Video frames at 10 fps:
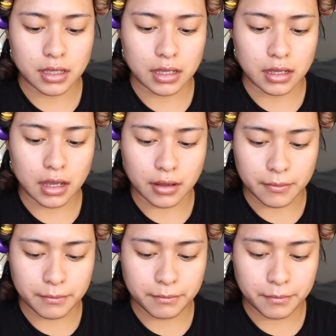
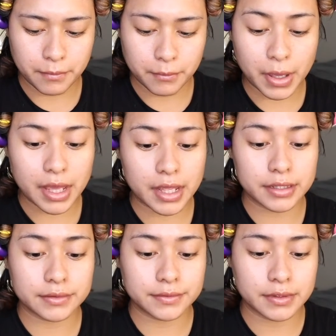
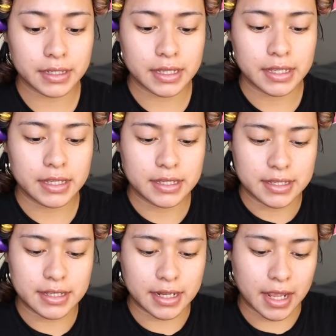but
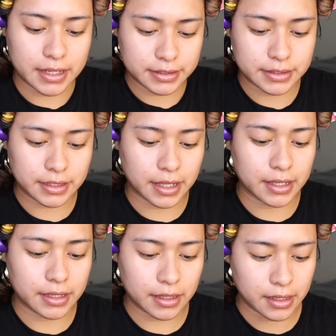it has
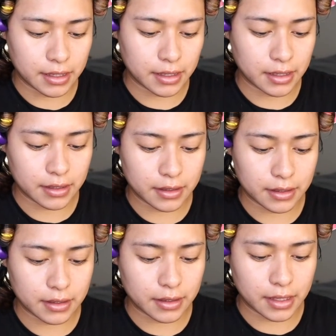like
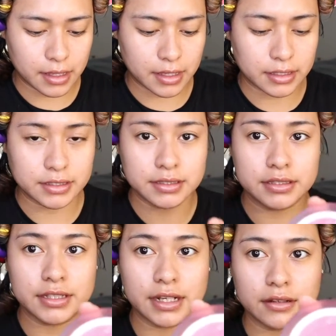a
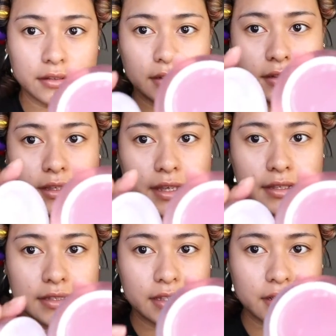gel, like
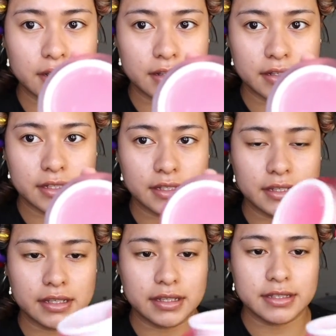silicone-y
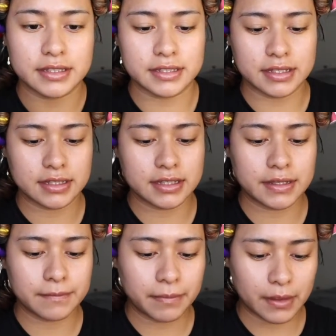consistency,
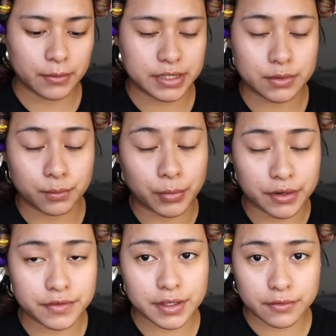which is
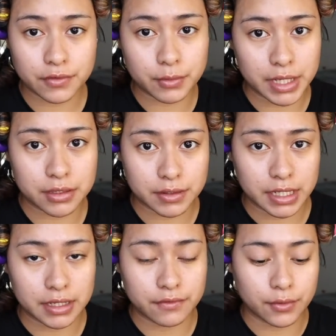perfect for what you
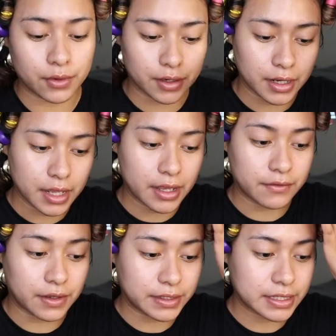need for
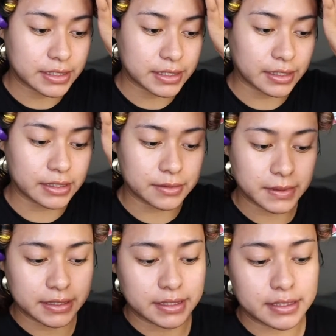foundations like this
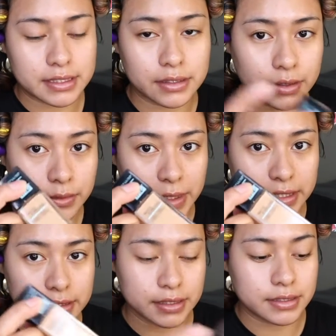because it's silicone
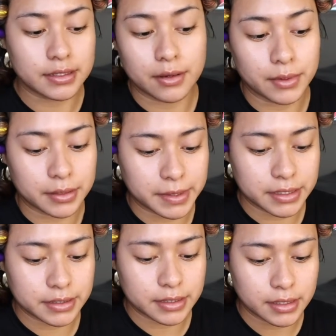based, it's not water
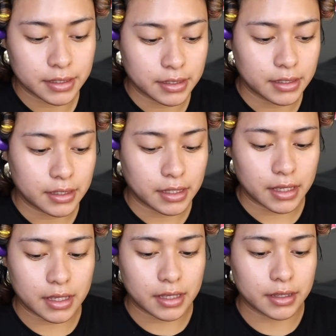based.
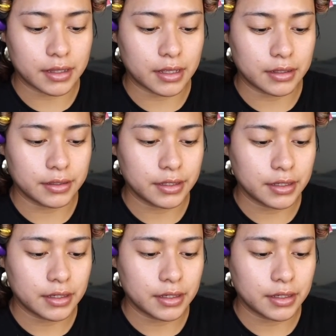And then